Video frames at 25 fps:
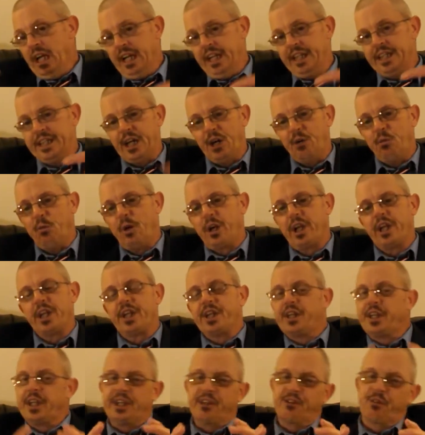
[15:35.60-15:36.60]
in that one of
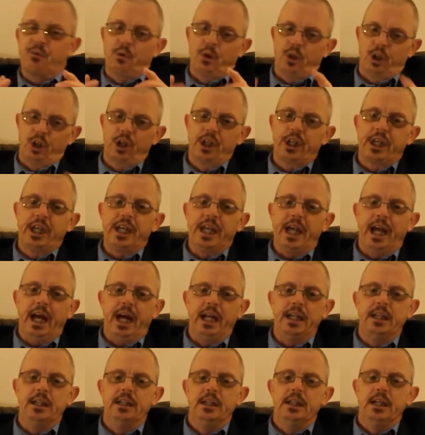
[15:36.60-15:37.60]
the things we're looking
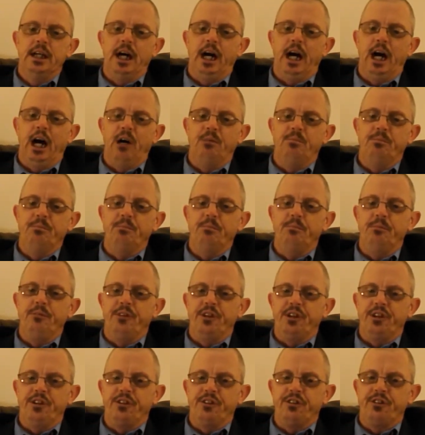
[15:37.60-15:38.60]
at,
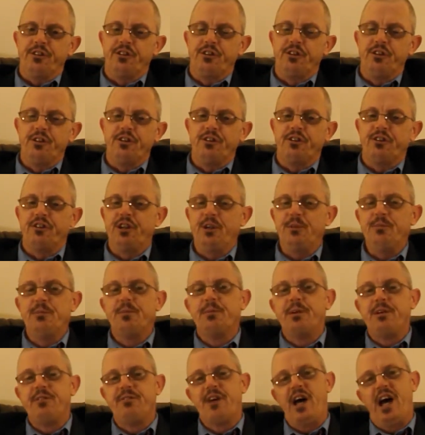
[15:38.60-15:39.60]
the students seem
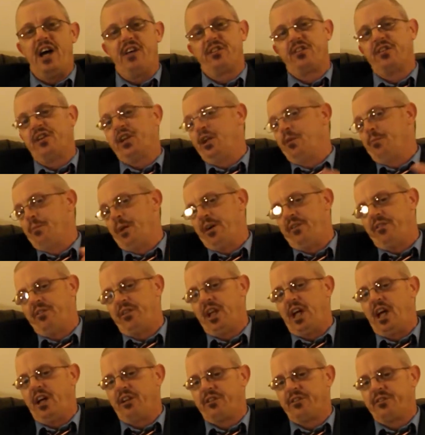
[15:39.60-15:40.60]
to be fascinated by
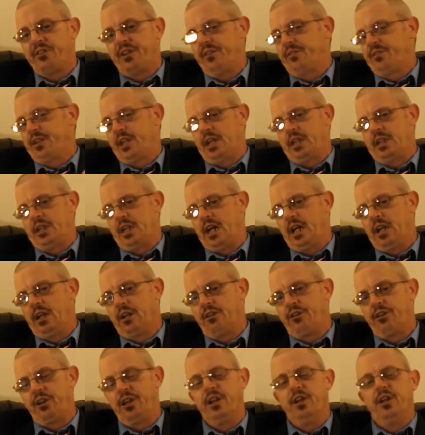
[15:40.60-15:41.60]
philosophy of
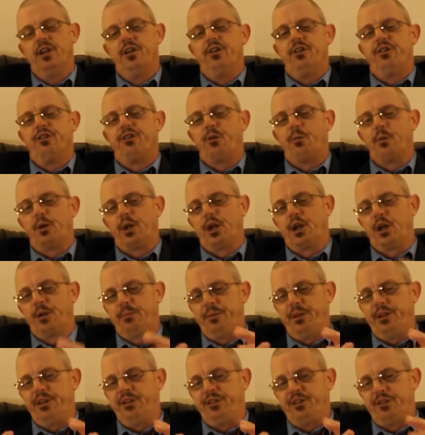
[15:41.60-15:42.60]
technology. So we're going
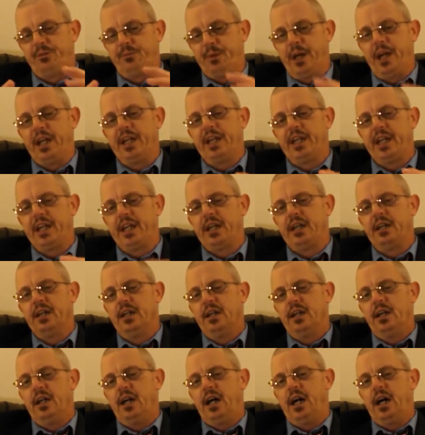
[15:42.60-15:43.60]
to be spending
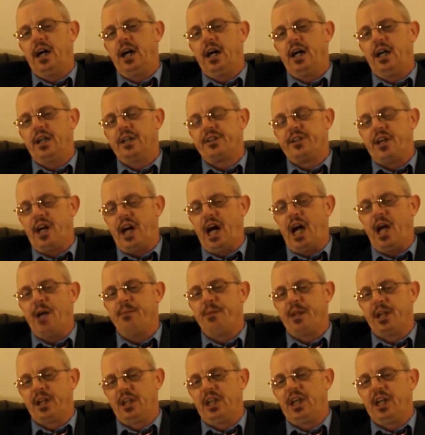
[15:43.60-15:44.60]

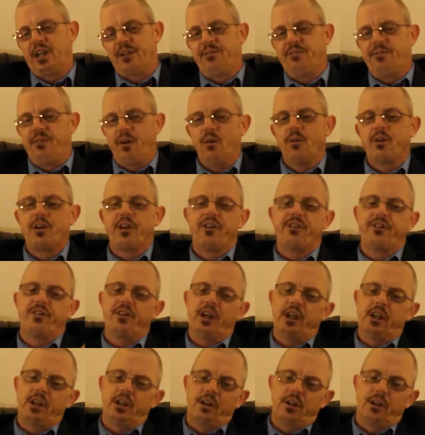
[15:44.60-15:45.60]
time and a lot of focus
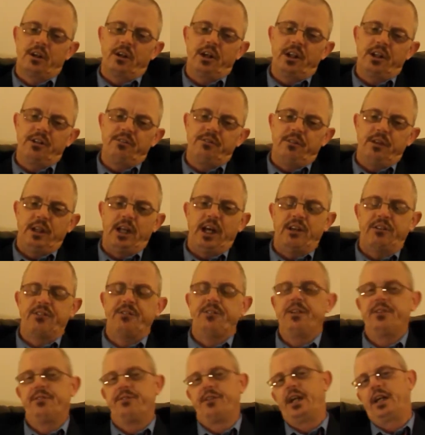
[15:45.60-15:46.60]
on learning
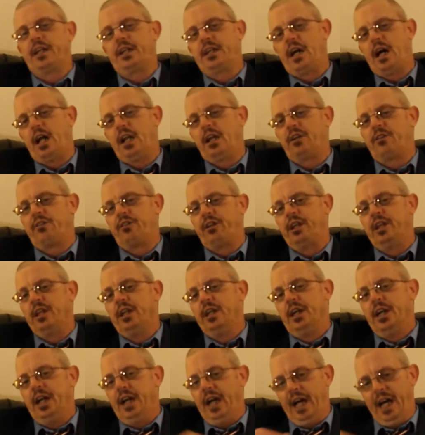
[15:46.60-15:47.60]
philosophy of technology
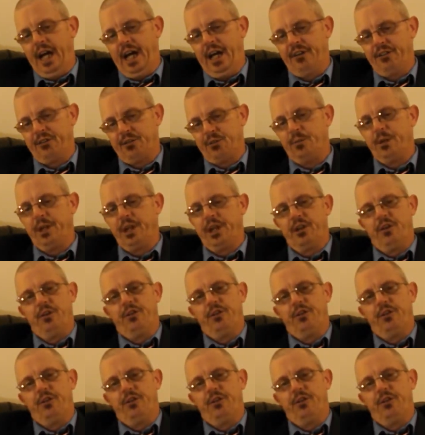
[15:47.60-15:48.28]
as we